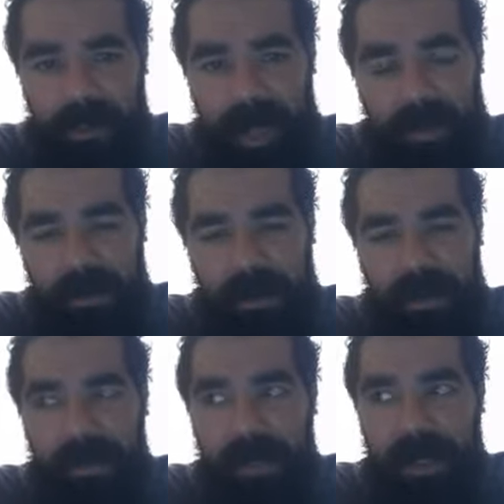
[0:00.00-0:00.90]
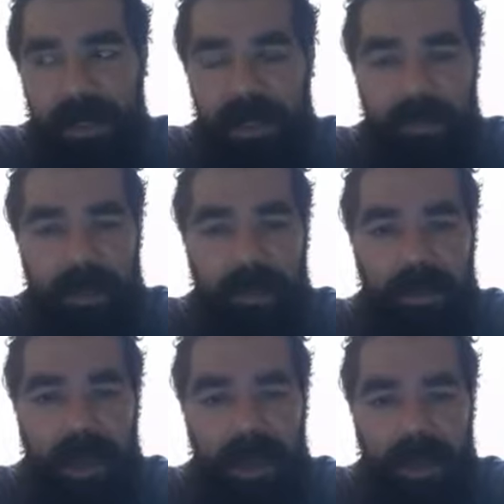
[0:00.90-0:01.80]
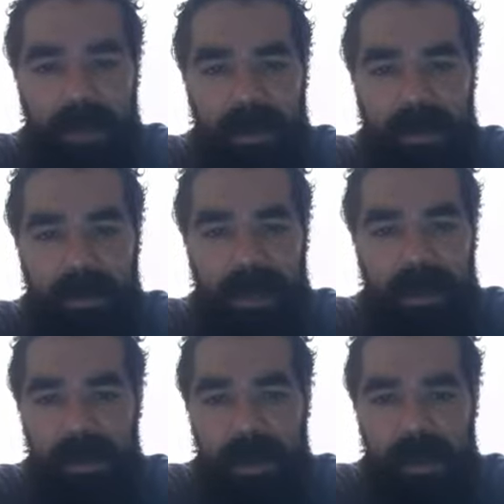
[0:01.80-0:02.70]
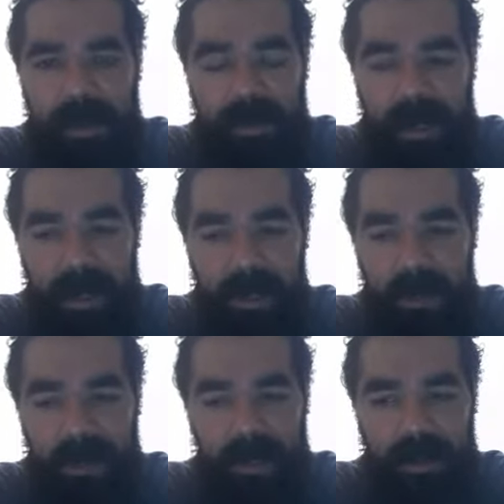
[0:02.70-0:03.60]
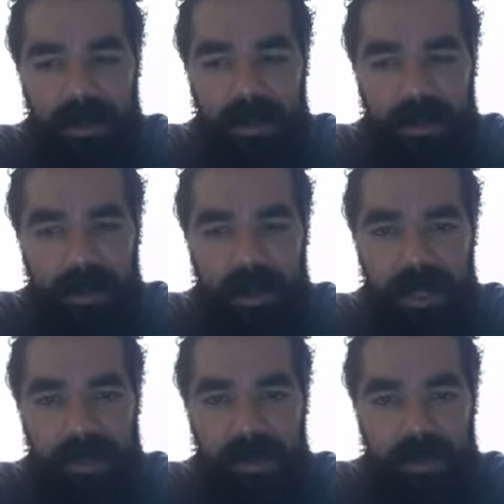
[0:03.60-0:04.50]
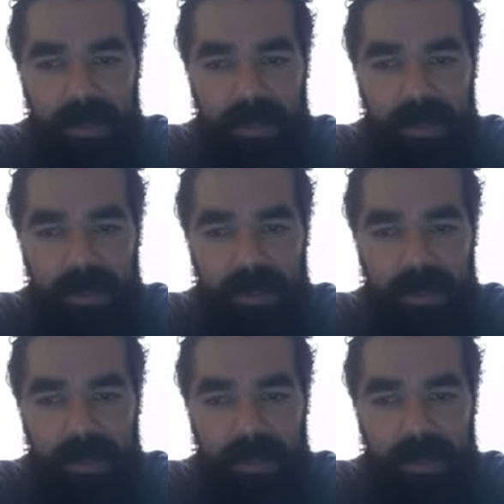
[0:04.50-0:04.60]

I don't need to fucking tell people why I ended up there. That was my original objective.